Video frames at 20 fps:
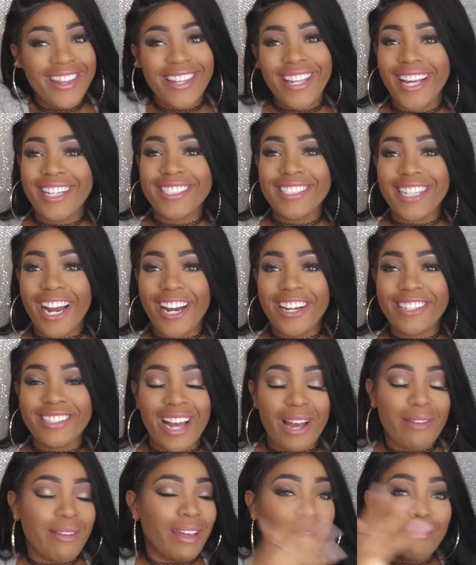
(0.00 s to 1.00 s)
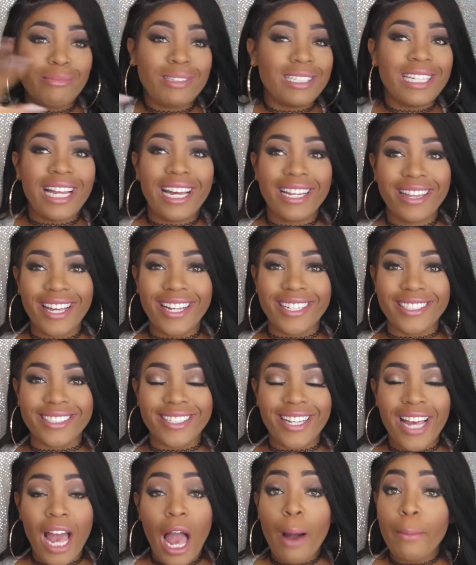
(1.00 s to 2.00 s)
the entire time. Like, I'm just like
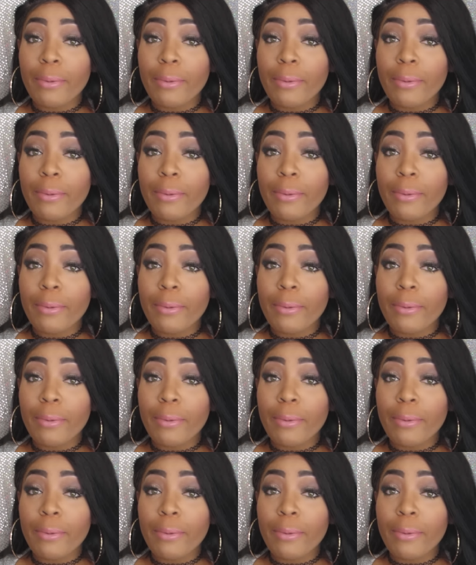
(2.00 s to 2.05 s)
this.